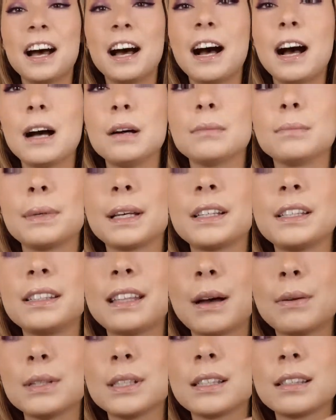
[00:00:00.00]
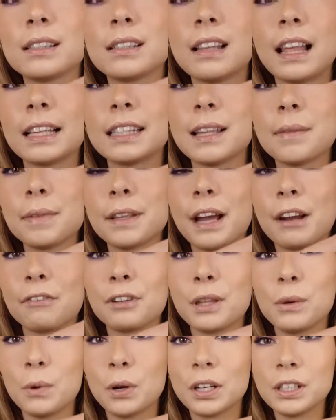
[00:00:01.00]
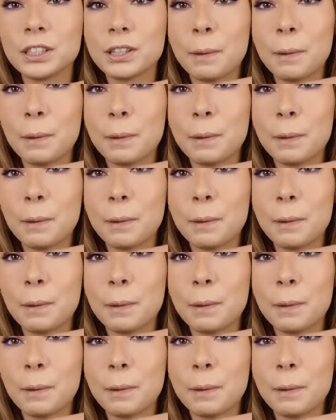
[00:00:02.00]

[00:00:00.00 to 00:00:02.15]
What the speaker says: because that was like something I really wanted.